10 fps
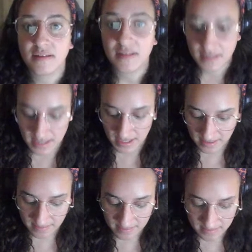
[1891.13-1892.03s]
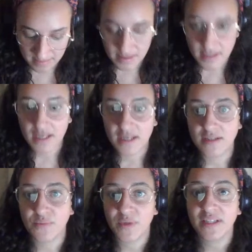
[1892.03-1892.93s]
Okay.
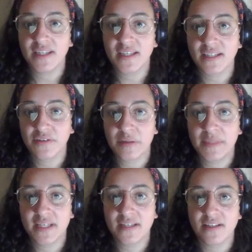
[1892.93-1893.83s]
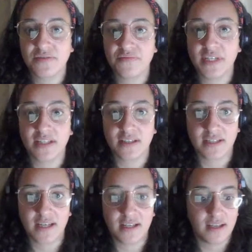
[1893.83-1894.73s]
The one thing that Grammarly is really good
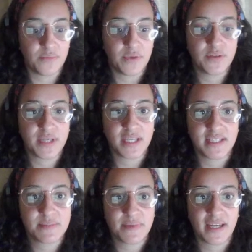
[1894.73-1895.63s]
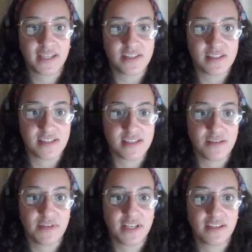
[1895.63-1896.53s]
at, like when you get these packages, is
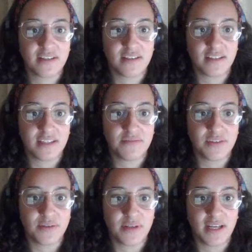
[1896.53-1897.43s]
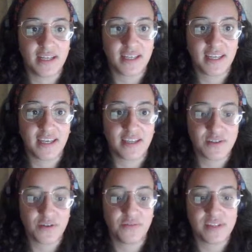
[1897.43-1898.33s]
they're really good at giving you like, okay, it's
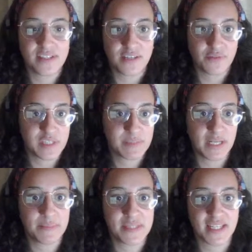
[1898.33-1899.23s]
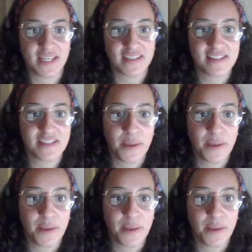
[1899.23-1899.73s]
obvious that you've got spelling mistakes,